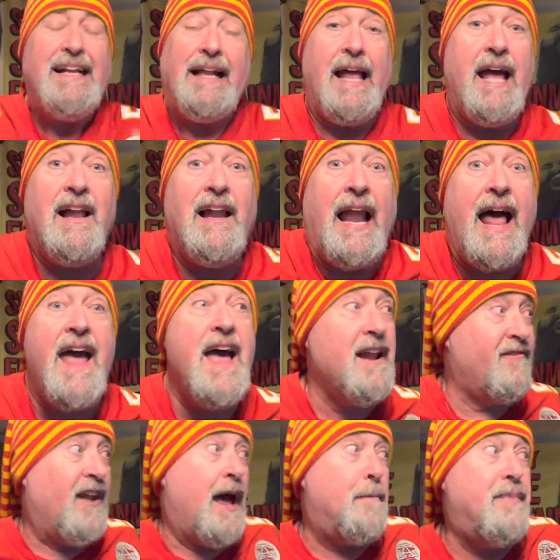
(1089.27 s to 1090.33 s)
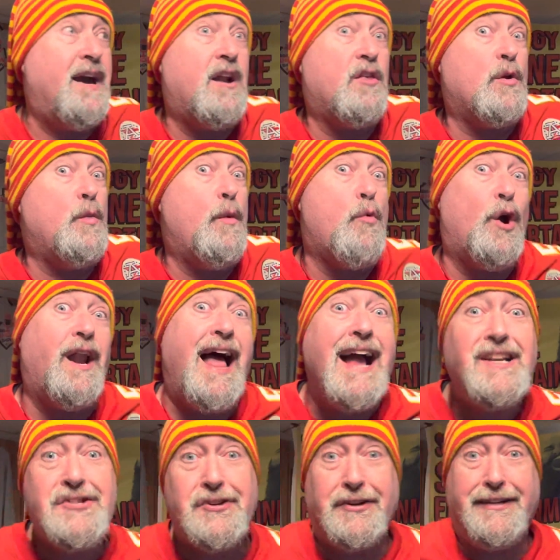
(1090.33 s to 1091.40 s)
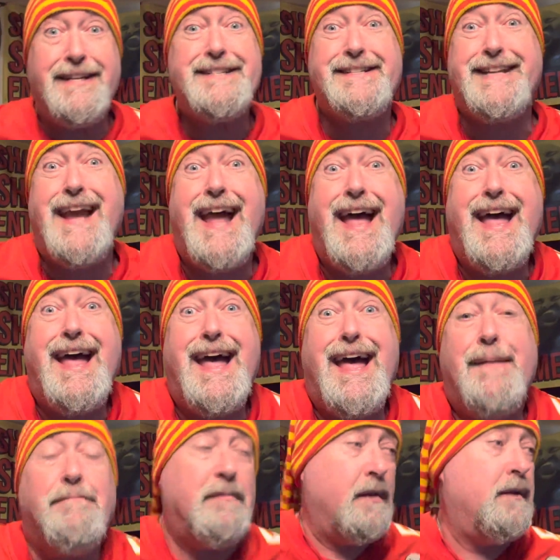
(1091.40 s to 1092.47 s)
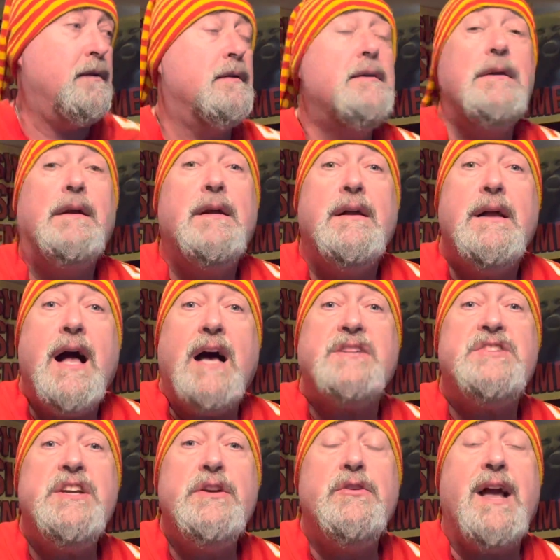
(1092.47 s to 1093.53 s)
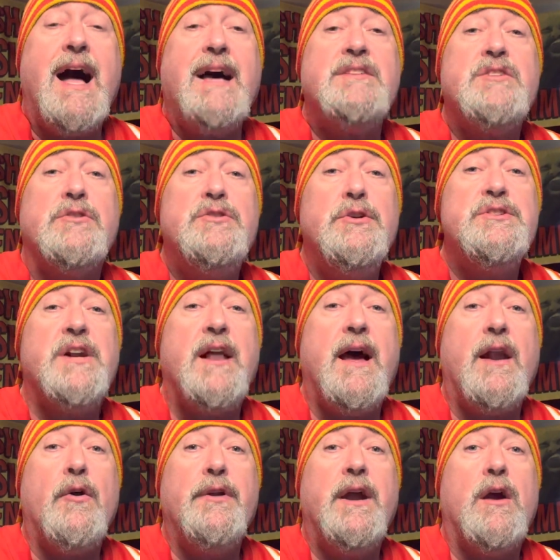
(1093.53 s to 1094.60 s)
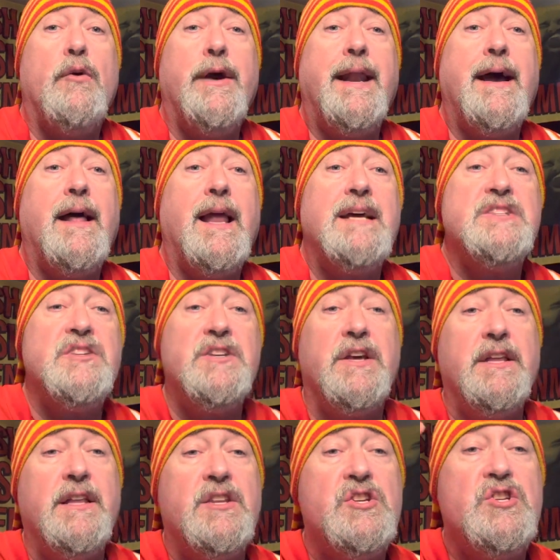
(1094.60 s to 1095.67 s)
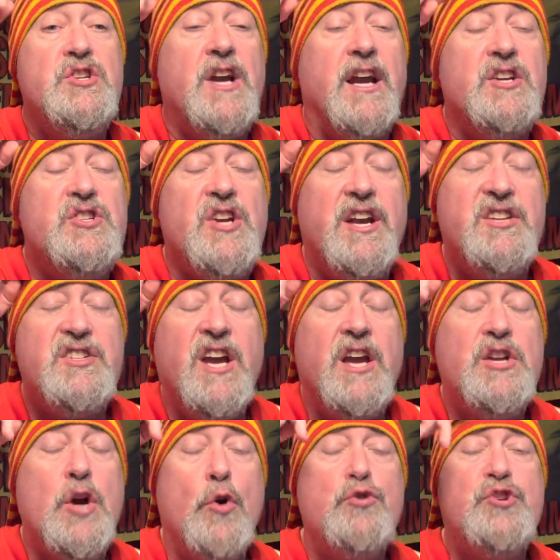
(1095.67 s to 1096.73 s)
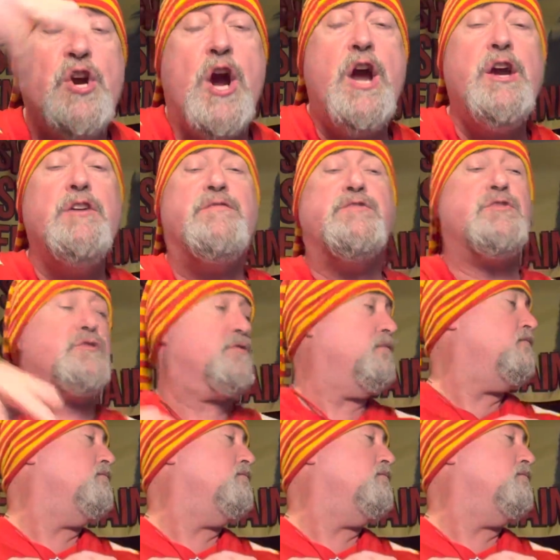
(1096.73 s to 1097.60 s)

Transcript: hell of a lot better than we were last year at this time. I'll see you guys on Tuesday night on Arrowhead Allies. Until then, this is Shaggyshane saying, go Chiefs!